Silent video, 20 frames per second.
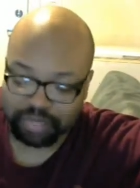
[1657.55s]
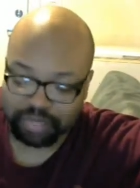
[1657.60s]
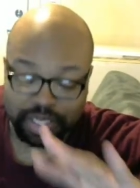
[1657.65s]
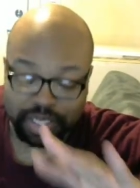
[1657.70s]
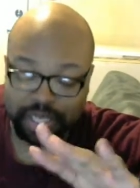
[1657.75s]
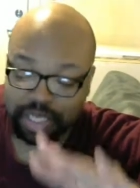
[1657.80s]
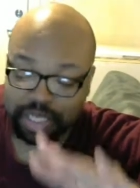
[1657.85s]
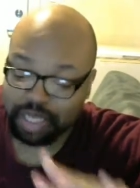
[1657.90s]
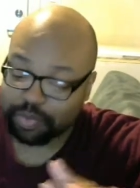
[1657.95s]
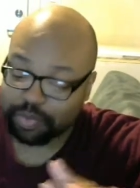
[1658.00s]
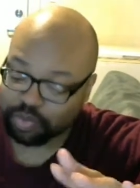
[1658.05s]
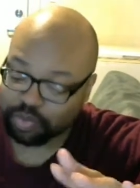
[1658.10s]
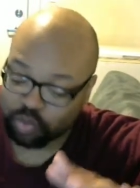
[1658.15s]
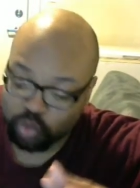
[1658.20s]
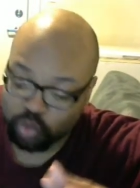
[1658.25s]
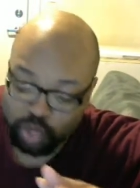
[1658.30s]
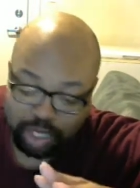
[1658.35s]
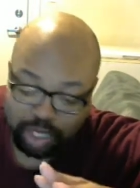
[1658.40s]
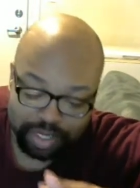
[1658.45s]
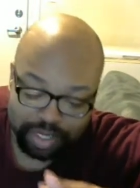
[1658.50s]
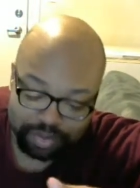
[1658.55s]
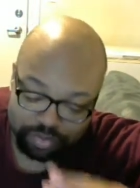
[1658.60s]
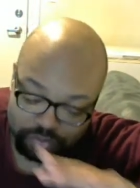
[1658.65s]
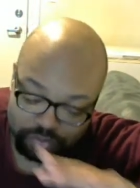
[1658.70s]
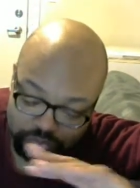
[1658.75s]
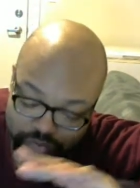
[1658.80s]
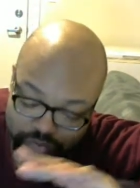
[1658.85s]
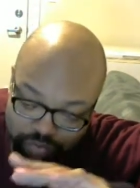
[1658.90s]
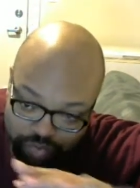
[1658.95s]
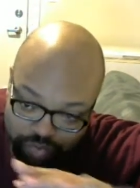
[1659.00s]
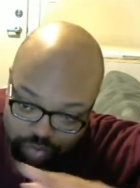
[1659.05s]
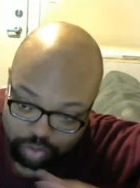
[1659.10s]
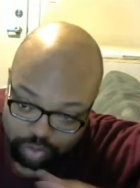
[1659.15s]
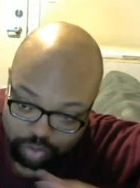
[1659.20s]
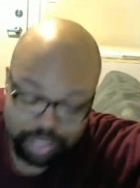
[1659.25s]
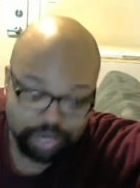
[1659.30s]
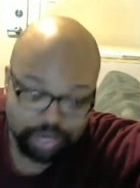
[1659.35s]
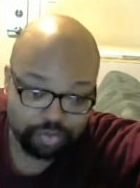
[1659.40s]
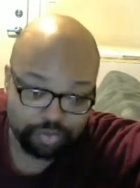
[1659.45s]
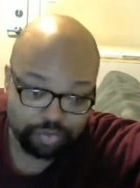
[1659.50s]
I think there was one,
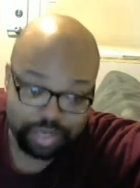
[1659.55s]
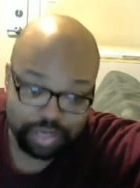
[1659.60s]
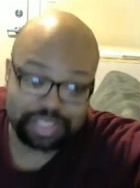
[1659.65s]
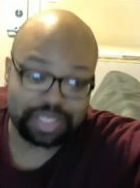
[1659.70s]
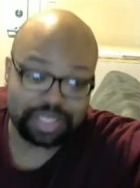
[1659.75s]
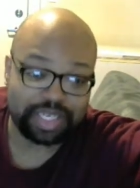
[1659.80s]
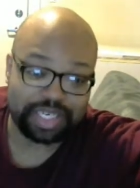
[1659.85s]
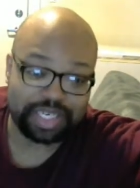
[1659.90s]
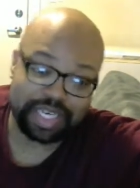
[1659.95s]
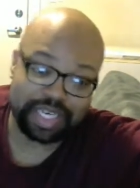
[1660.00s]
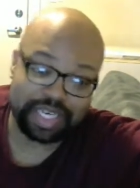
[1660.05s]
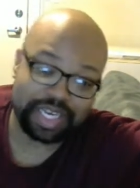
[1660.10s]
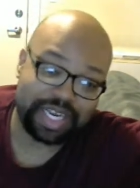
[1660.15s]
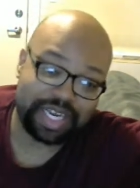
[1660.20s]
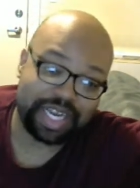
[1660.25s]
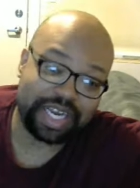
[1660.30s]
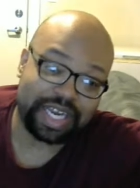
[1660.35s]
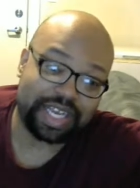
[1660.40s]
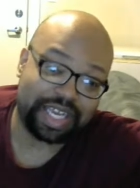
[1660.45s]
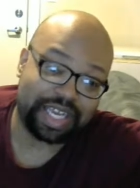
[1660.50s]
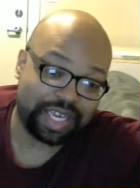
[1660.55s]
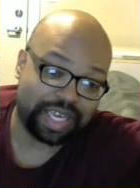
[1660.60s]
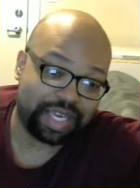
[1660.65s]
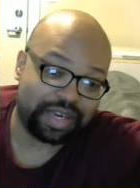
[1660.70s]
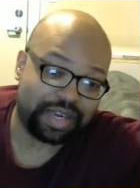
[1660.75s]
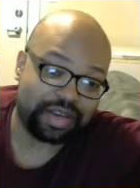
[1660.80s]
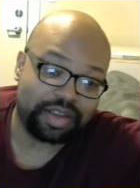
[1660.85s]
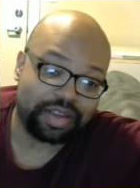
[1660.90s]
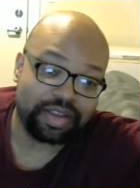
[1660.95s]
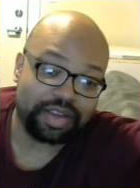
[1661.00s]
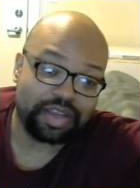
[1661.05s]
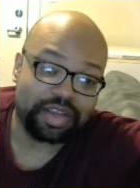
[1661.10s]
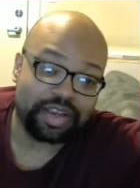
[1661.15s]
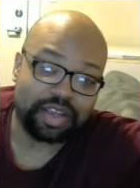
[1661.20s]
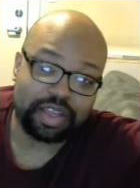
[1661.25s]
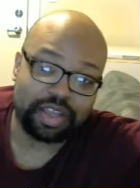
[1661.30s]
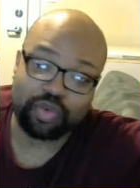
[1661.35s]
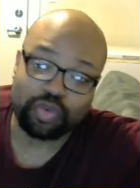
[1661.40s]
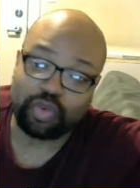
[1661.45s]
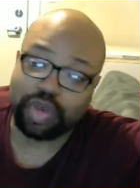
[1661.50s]
one recently that did not end
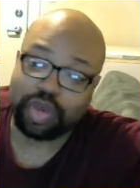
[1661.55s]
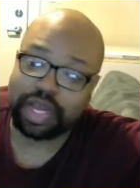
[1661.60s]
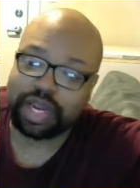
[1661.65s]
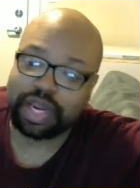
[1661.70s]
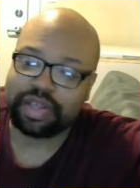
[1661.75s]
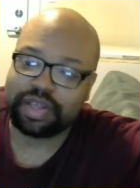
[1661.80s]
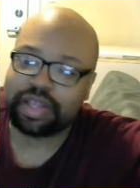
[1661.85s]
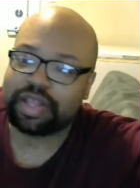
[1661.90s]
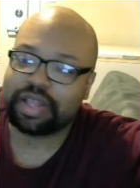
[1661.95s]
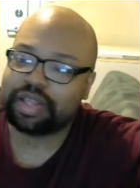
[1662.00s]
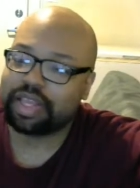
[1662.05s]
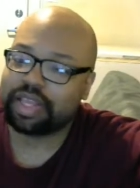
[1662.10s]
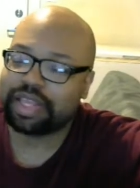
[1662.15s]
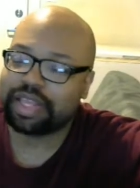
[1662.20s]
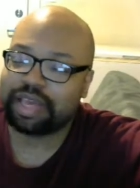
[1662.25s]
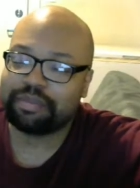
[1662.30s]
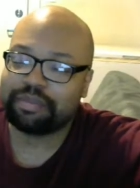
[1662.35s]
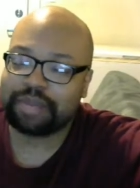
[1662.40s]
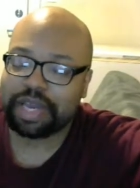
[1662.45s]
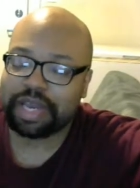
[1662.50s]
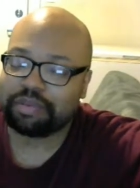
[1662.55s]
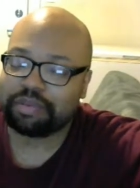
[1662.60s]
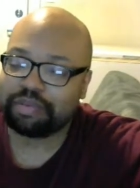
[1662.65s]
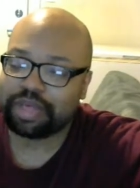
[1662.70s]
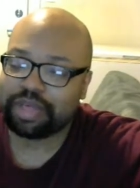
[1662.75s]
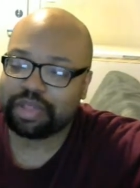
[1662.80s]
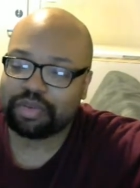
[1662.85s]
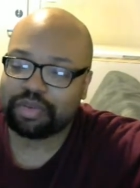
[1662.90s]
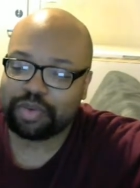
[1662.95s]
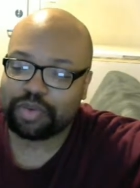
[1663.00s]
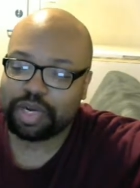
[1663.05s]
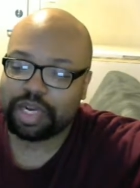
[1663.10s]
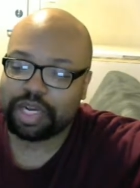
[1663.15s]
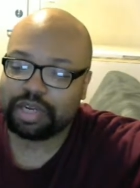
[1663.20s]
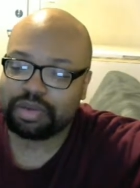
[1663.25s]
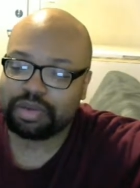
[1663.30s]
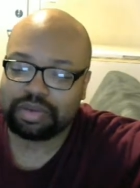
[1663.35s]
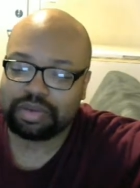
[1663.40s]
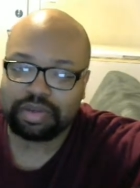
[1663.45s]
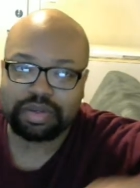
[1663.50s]
in the way. I, th I think that might have been the
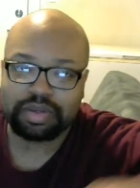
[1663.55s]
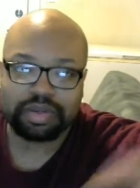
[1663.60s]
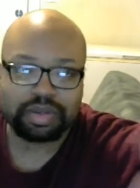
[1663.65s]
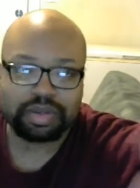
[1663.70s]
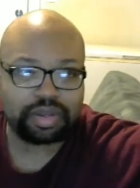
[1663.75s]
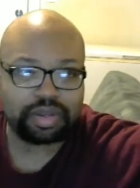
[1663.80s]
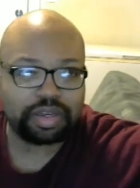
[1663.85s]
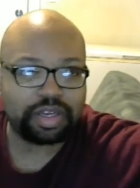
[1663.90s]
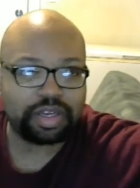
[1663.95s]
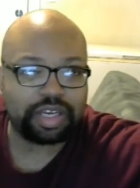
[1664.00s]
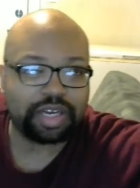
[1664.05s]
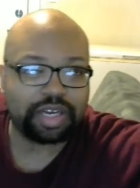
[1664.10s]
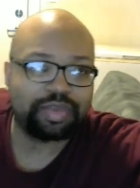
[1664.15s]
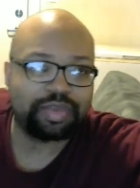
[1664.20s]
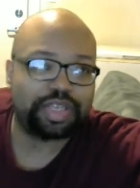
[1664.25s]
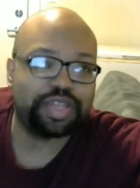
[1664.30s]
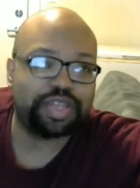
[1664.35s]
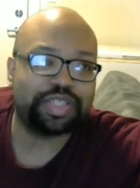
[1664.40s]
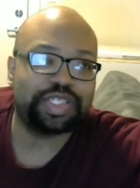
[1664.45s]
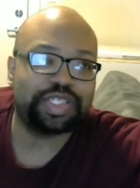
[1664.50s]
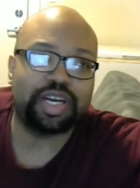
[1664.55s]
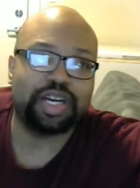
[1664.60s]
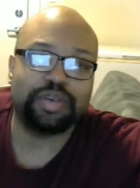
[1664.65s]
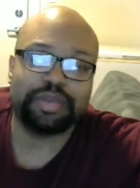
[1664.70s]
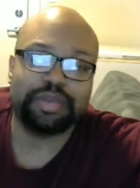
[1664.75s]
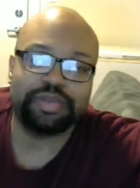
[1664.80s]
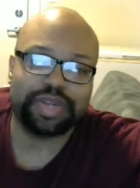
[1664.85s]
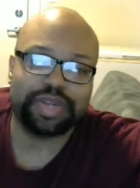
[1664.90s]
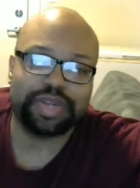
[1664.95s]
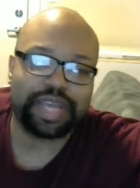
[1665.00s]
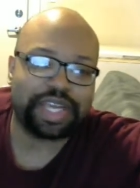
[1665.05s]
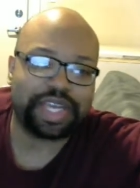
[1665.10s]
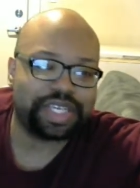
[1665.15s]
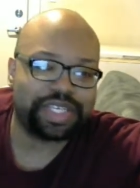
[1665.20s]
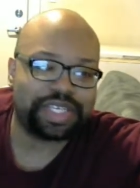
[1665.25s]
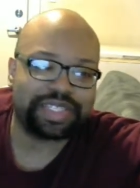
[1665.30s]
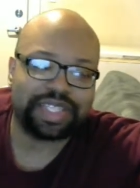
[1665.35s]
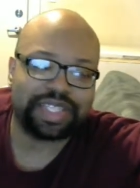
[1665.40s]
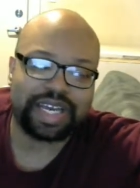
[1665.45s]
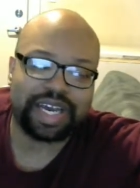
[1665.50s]
one a couple years ago between A
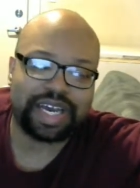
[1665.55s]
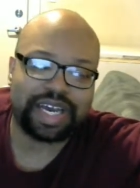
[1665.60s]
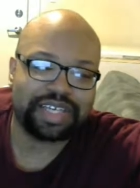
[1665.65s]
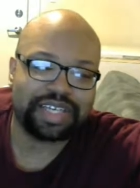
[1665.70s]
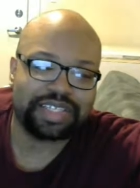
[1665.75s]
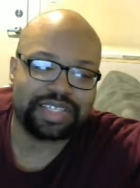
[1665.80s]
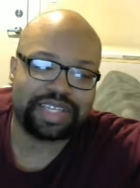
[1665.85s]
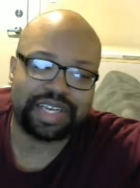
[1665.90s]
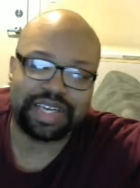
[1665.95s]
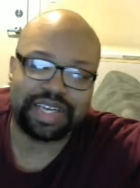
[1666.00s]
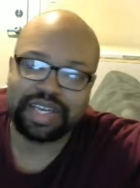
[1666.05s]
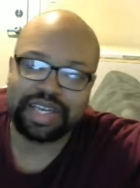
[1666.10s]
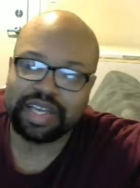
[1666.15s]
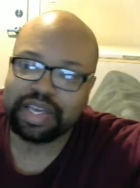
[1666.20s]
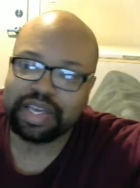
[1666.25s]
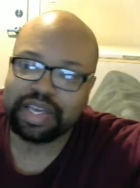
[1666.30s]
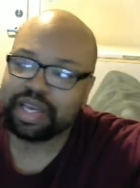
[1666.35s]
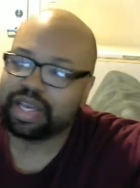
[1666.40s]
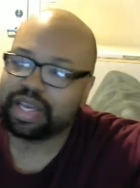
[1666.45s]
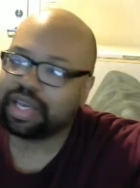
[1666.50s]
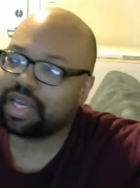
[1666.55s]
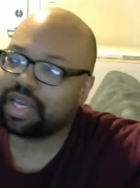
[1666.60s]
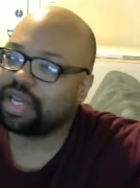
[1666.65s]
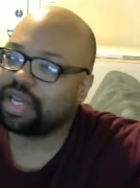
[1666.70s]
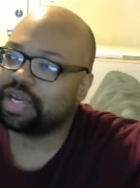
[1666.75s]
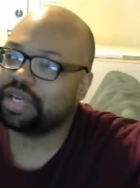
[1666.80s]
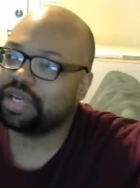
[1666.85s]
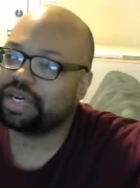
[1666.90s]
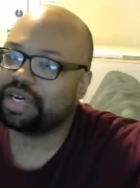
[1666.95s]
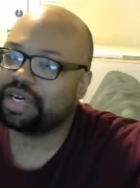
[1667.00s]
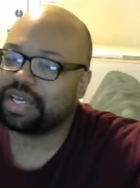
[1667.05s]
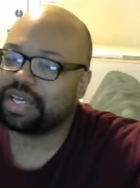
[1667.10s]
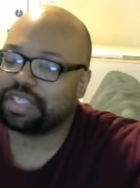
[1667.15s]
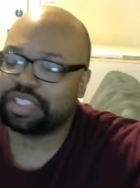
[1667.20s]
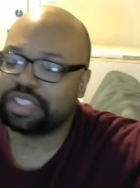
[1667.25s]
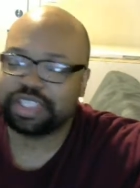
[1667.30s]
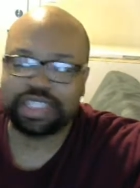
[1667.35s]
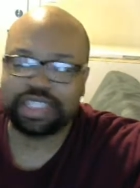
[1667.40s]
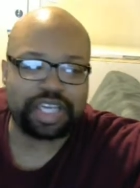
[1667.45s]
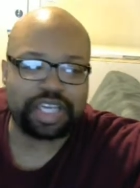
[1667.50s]
J Styles and and uh, and
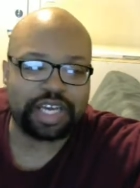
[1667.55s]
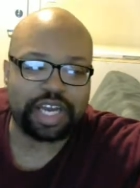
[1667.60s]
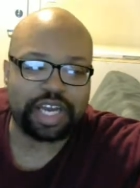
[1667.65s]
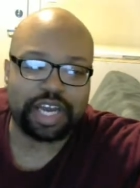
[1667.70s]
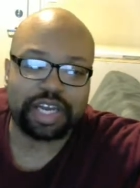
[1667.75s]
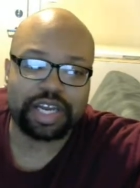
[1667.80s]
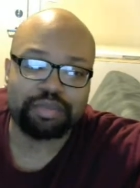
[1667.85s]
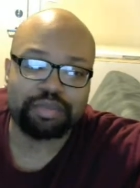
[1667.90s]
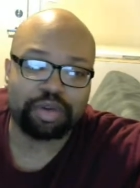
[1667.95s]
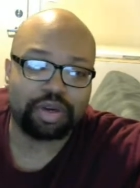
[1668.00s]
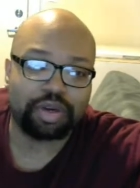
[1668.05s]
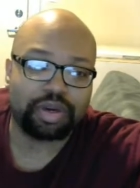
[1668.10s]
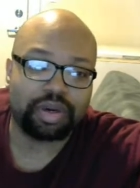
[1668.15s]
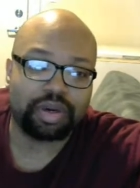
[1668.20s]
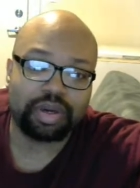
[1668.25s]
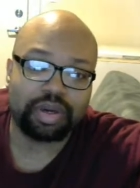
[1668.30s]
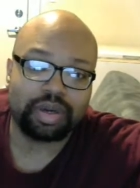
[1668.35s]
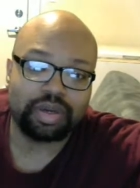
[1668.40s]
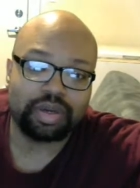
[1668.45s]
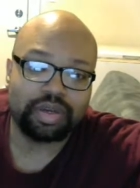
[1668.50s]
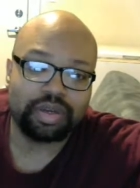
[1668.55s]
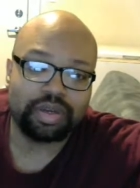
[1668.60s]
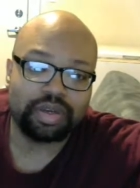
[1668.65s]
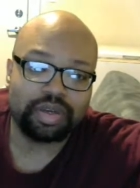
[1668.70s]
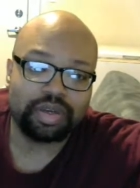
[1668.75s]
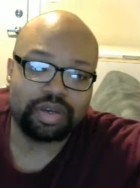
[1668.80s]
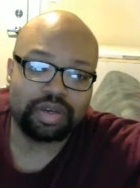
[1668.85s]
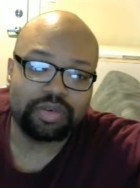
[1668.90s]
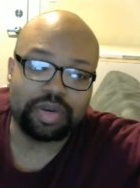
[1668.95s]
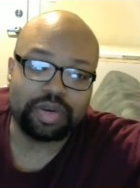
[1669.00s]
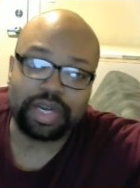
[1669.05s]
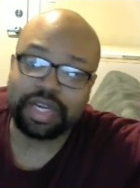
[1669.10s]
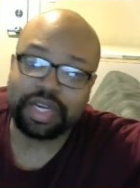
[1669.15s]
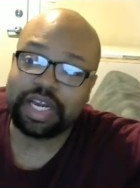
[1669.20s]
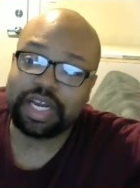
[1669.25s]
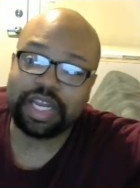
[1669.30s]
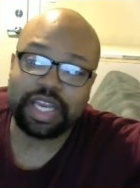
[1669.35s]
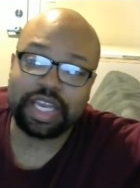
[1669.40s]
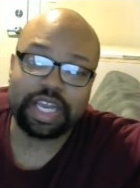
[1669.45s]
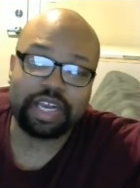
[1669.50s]
Shinsuke Nakamura, where it
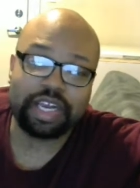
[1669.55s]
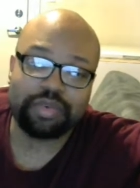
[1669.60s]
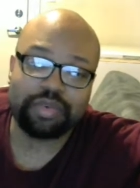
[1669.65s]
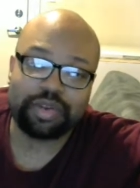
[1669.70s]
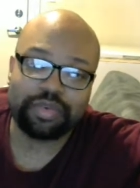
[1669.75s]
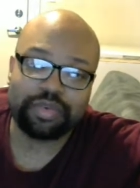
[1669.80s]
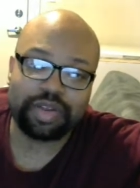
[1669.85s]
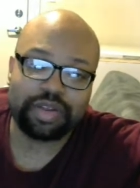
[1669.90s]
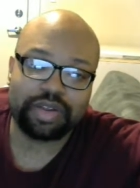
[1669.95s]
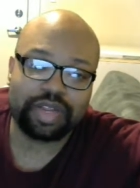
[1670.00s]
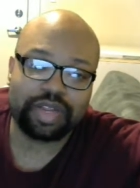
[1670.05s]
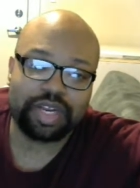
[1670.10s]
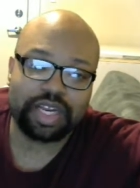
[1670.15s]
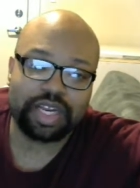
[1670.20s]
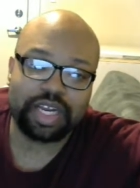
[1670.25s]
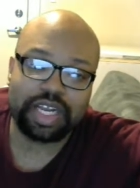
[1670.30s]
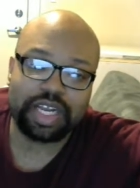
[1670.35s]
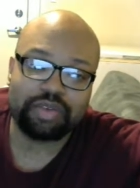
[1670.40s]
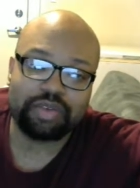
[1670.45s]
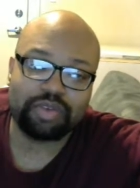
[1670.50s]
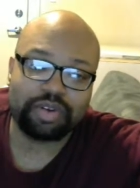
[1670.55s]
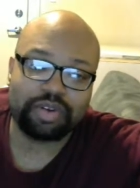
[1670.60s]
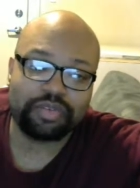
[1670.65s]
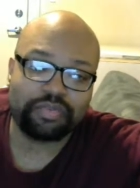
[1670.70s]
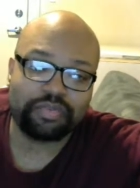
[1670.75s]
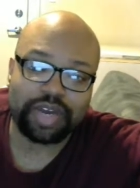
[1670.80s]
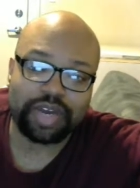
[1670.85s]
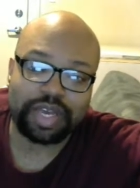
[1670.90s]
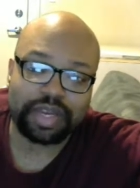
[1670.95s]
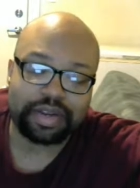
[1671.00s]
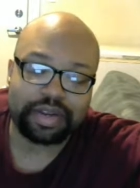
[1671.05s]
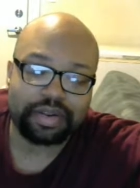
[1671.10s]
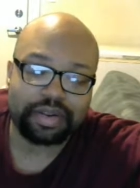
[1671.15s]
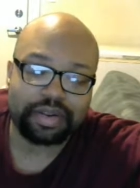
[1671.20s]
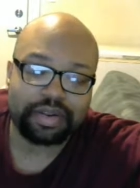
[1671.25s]
didn't end with, with it didn't end with a fight.